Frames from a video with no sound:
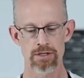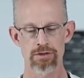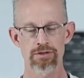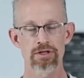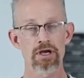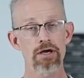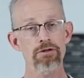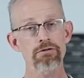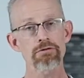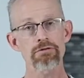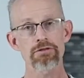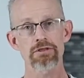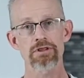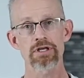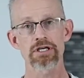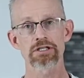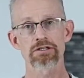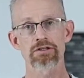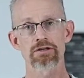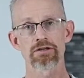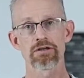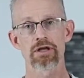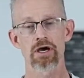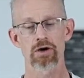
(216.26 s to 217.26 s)
The other thing
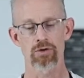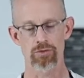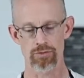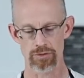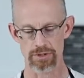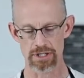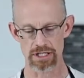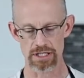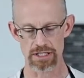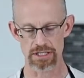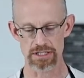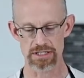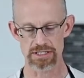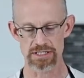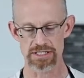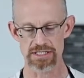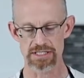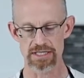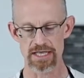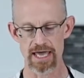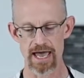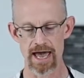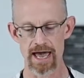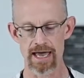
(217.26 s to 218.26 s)
to note is
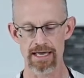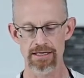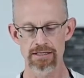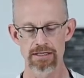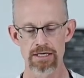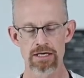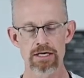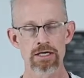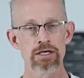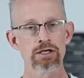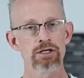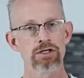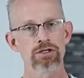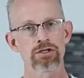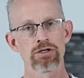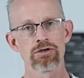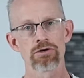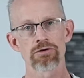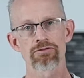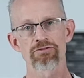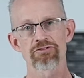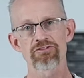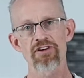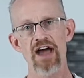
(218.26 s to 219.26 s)
that
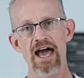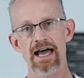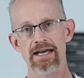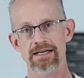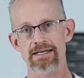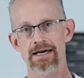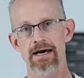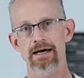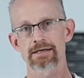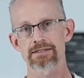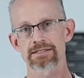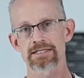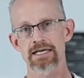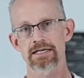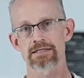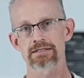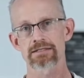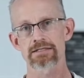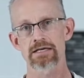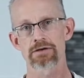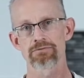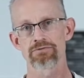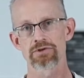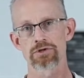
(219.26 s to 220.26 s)
your fat
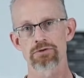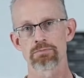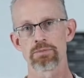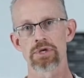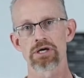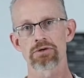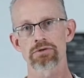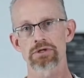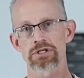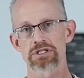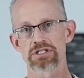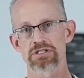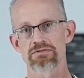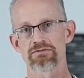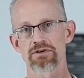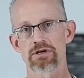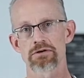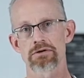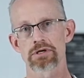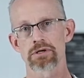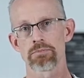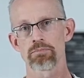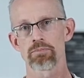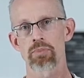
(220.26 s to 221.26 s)
content of your milk is
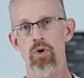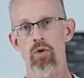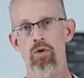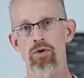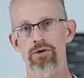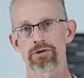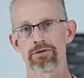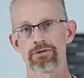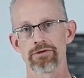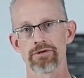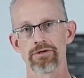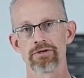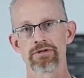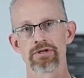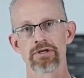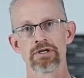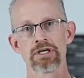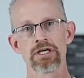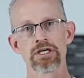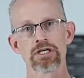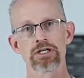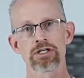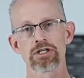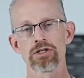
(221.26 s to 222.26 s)
very important.
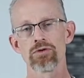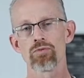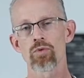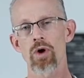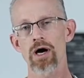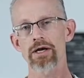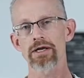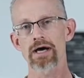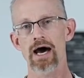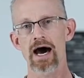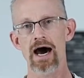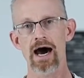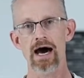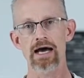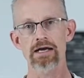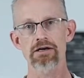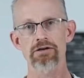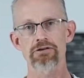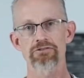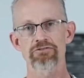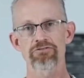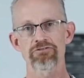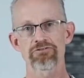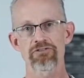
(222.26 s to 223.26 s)
You want a
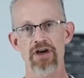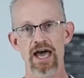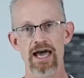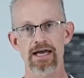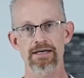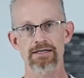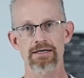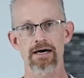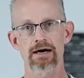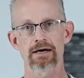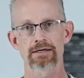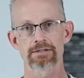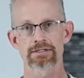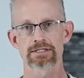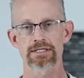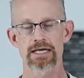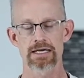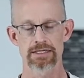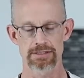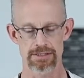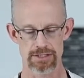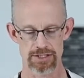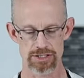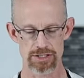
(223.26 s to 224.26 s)
higher fat
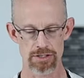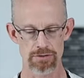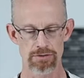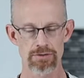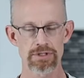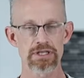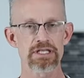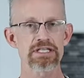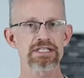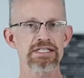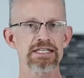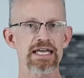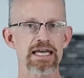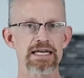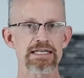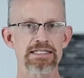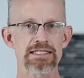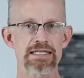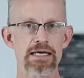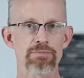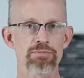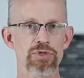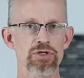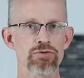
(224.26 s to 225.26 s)
content. So in this
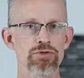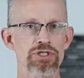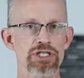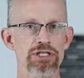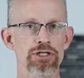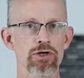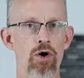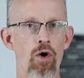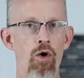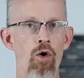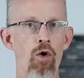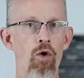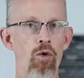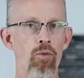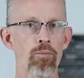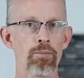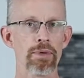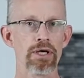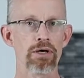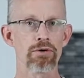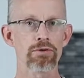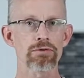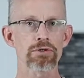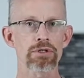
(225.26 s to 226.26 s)
case, I'm using whole
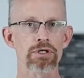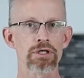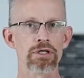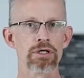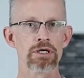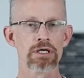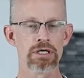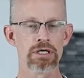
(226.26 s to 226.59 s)
milk